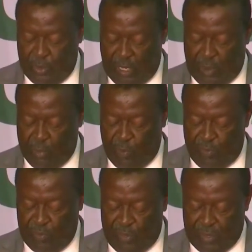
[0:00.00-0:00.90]
and
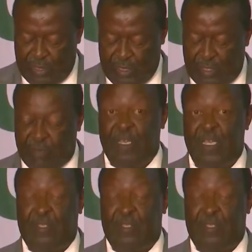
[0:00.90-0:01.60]
moved in the face of